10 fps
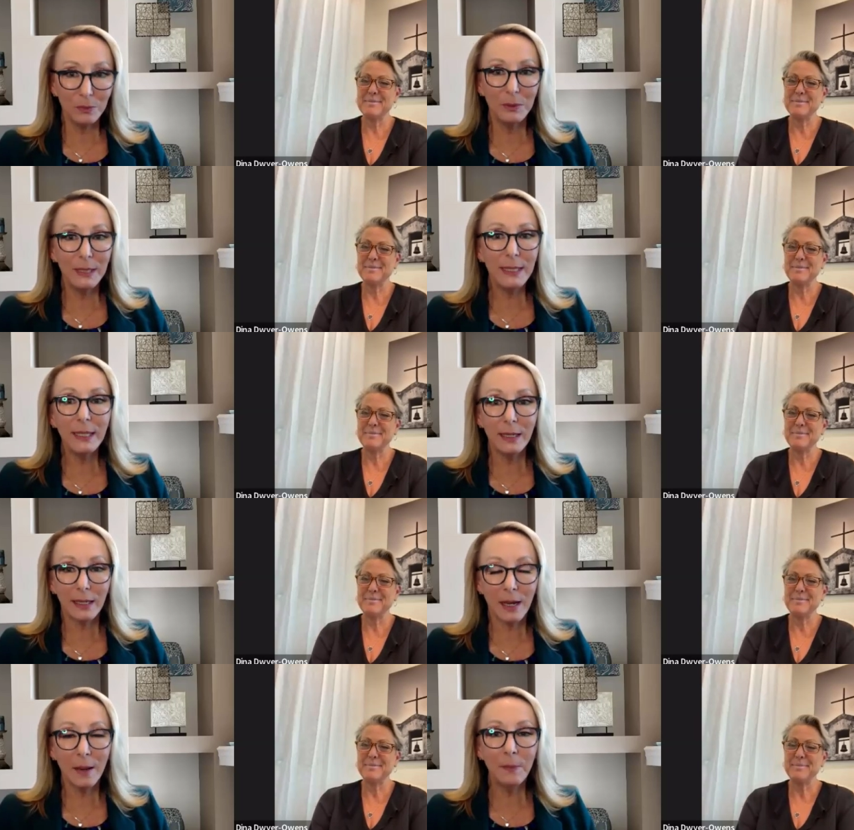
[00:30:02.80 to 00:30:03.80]

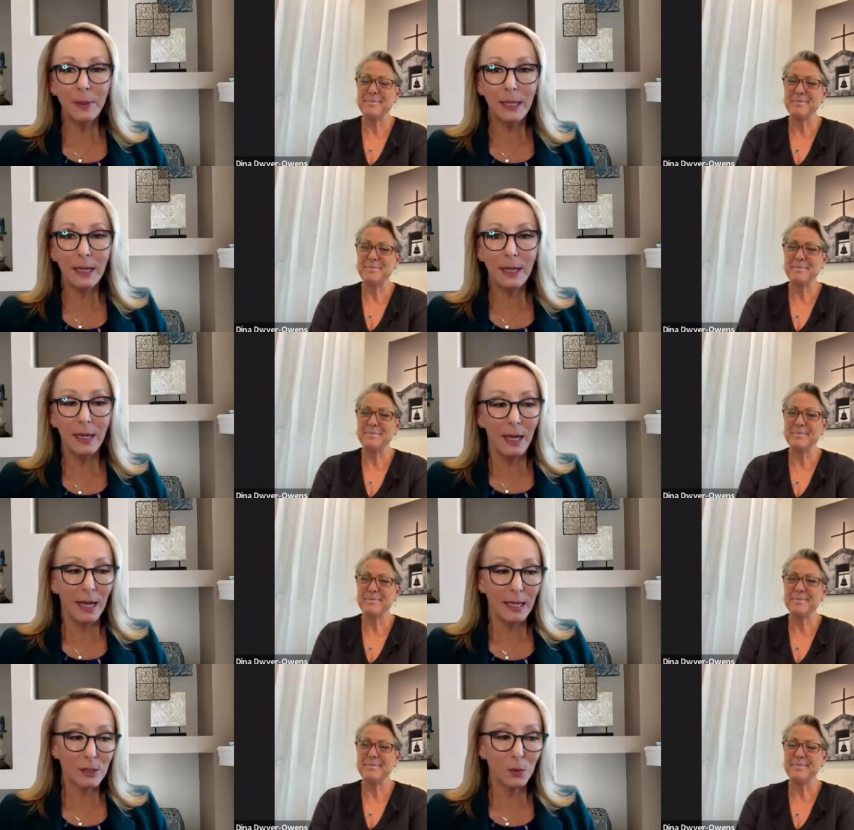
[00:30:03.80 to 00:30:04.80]
Speaker 1: leading a
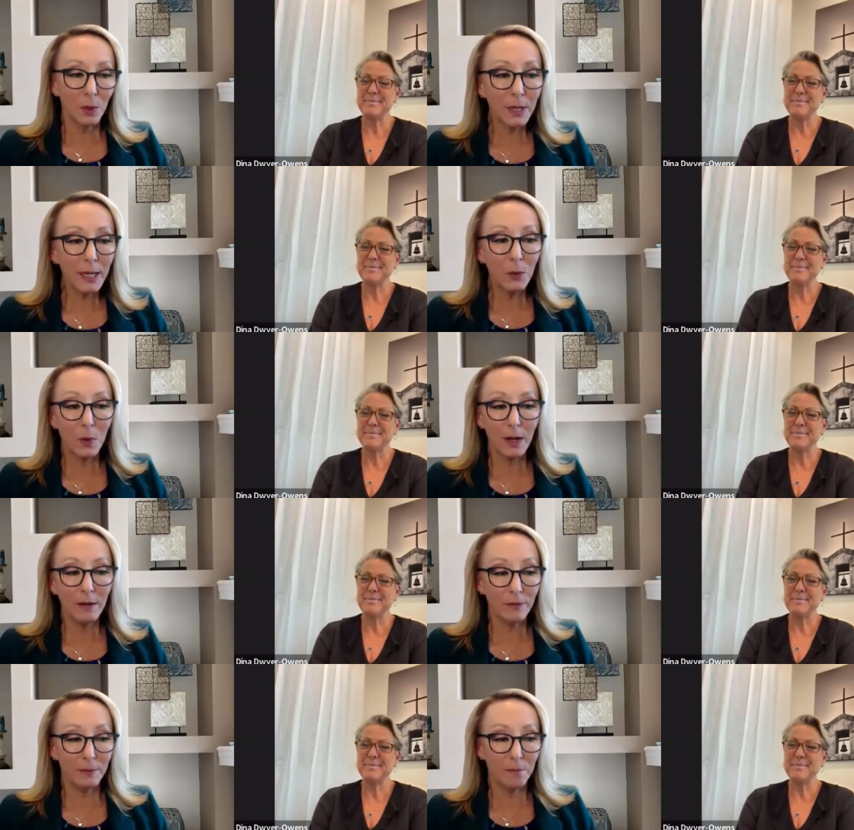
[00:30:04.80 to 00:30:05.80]
company as a
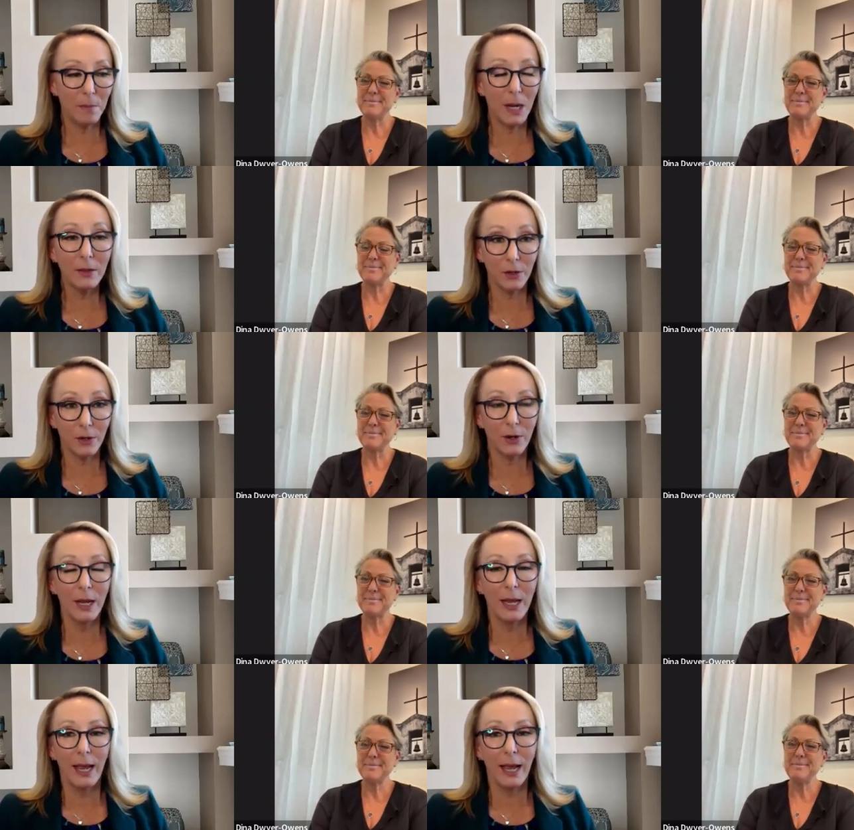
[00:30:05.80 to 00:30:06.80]
working wife and
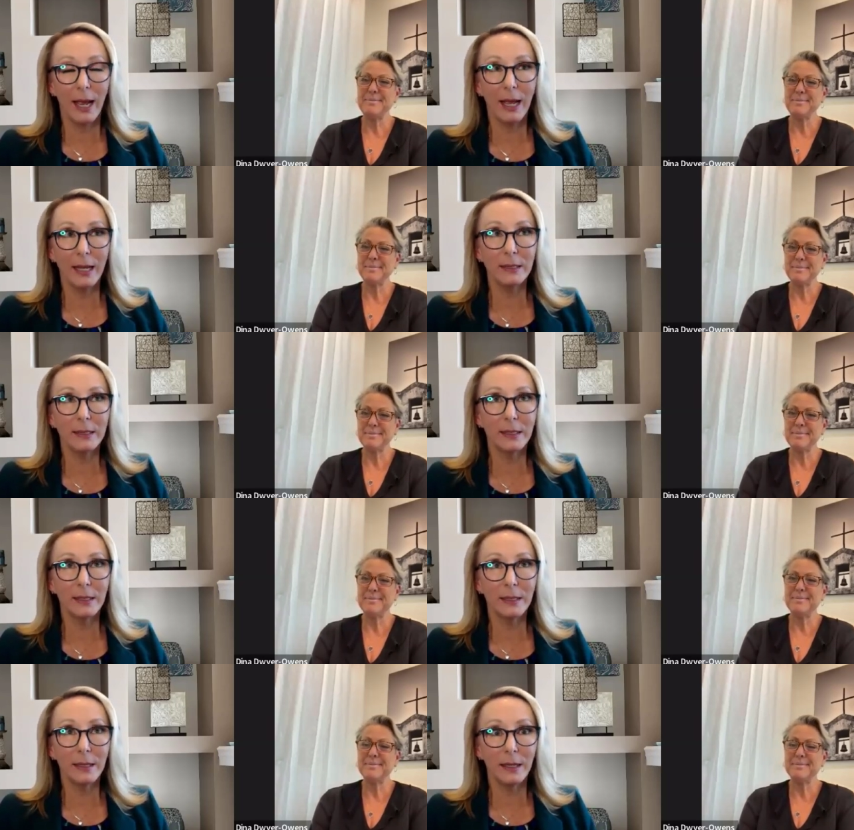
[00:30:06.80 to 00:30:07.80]
mother
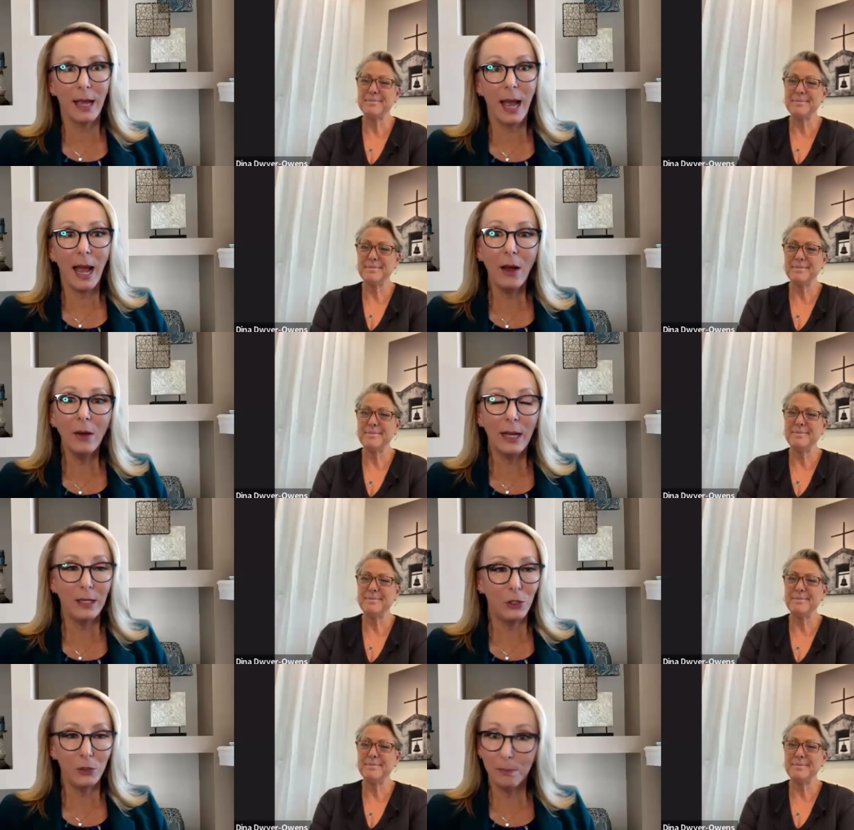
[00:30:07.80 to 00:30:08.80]
and
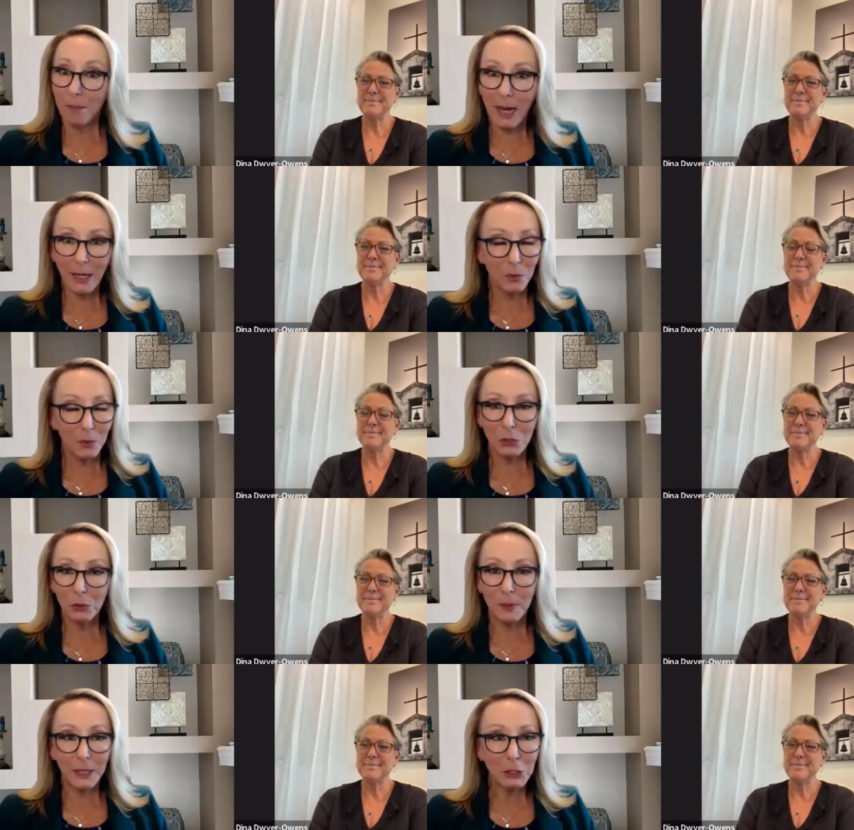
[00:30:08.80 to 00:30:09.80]
how and mike
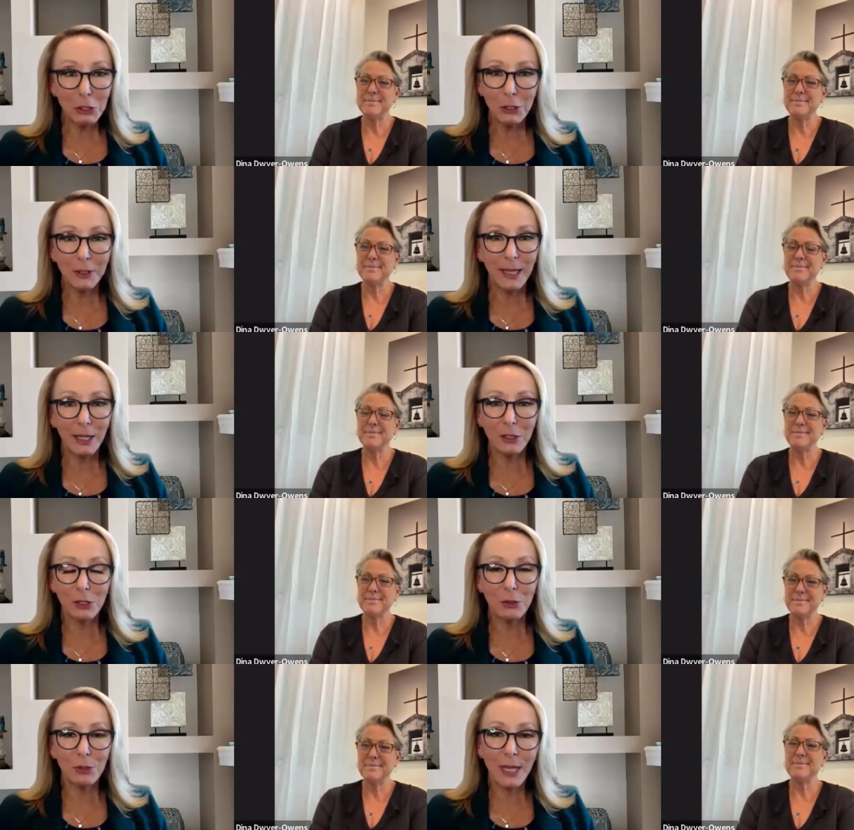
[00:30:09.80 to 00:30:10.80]
was your biggest
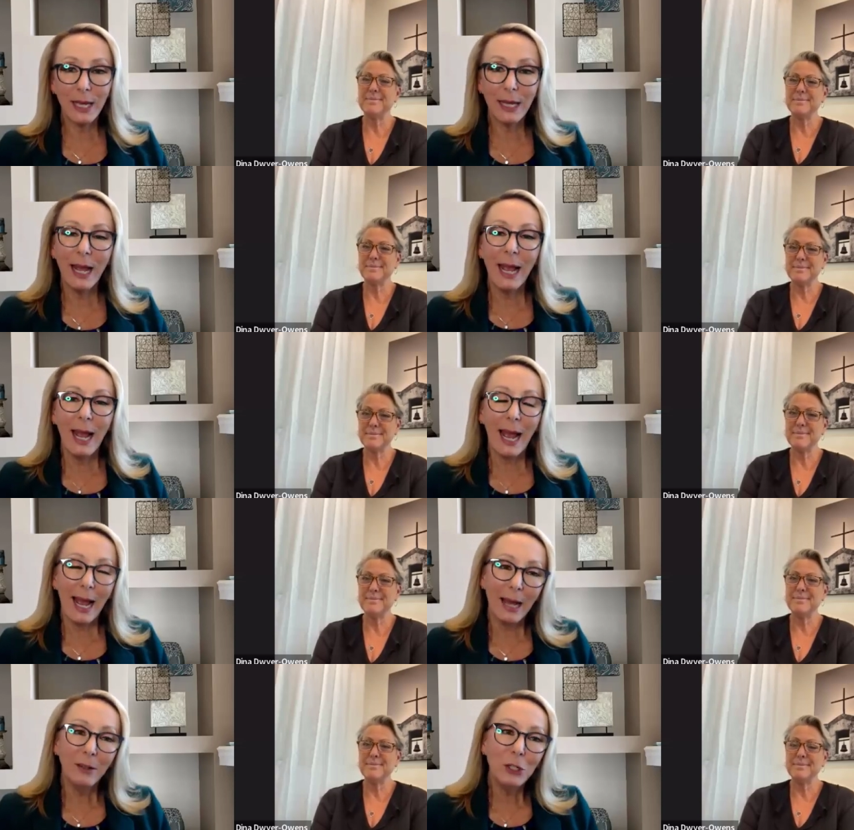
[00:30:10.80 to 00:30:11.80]
cheerleader as you said
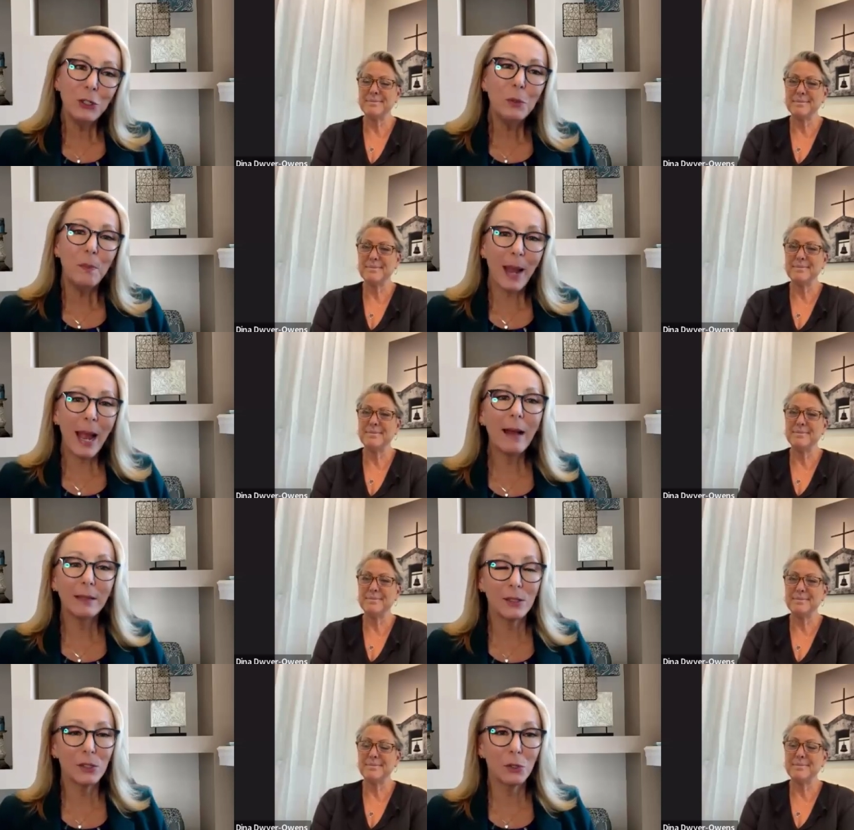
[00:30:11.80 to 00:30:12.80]
how did you
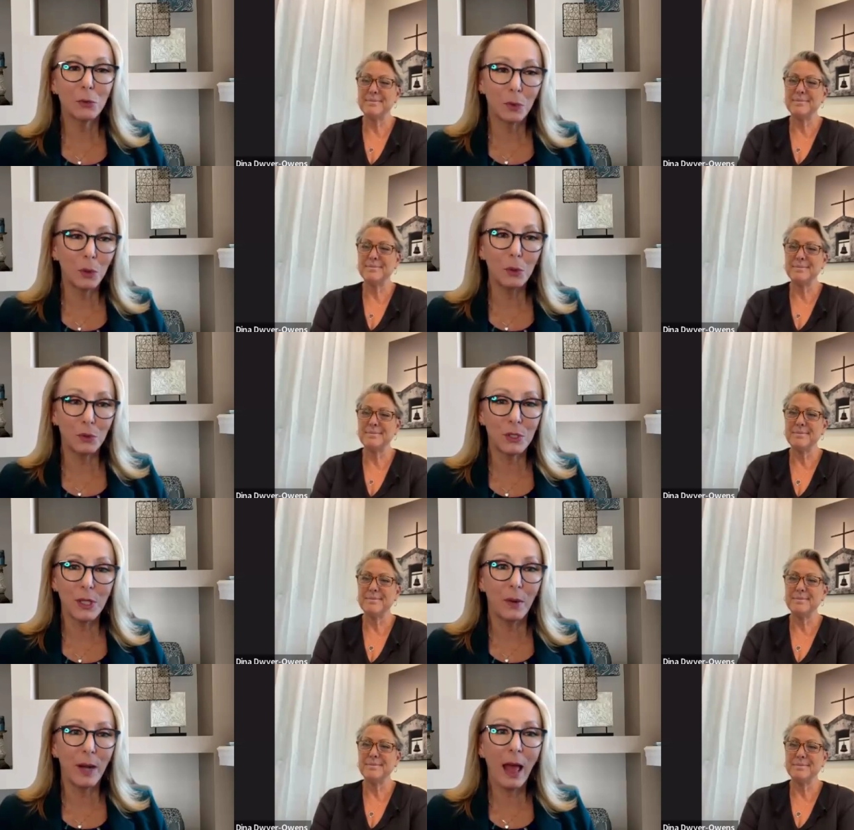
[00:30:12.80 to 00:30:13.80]
balance the
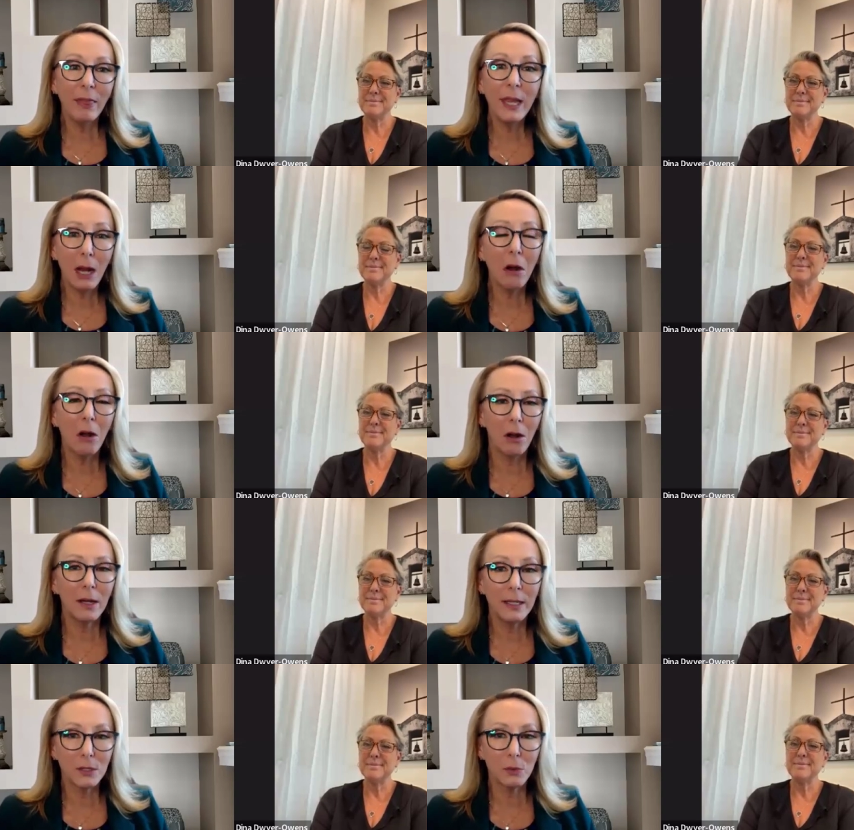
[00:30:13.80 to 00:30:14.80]
roles though and i think
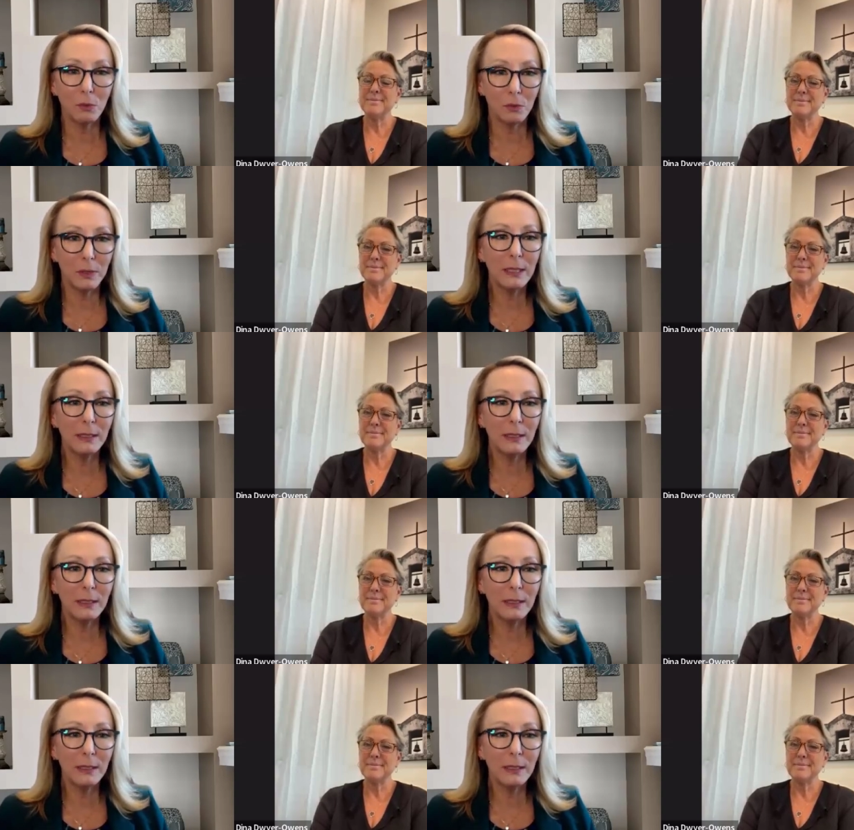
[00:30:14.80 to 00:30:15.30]
our audience would